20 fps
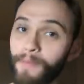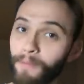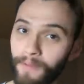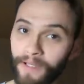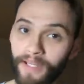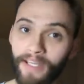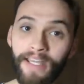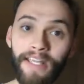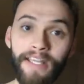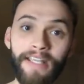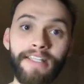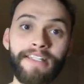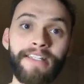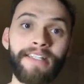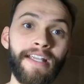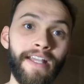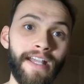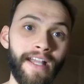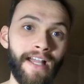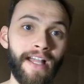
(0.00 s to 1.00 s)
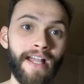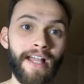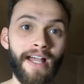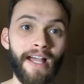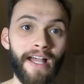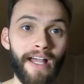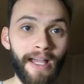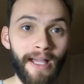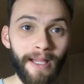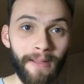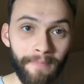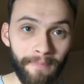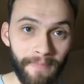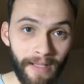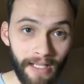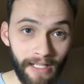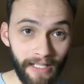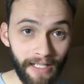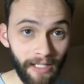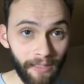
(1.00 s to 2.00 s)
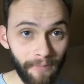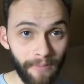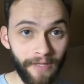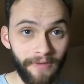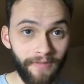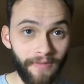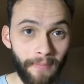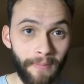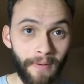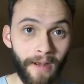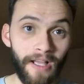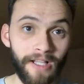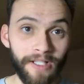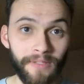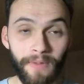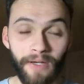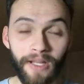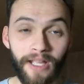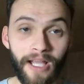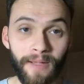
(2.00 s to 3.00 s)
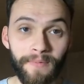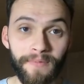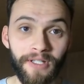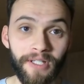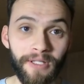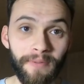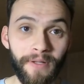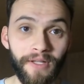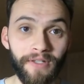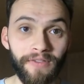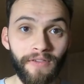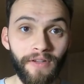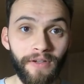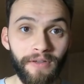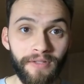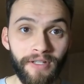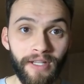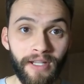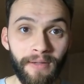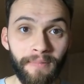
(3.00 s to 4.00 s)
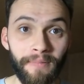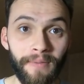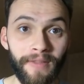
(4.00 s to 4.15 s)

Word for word: But it is um, a little bit of a plus when it comes to sponge floating.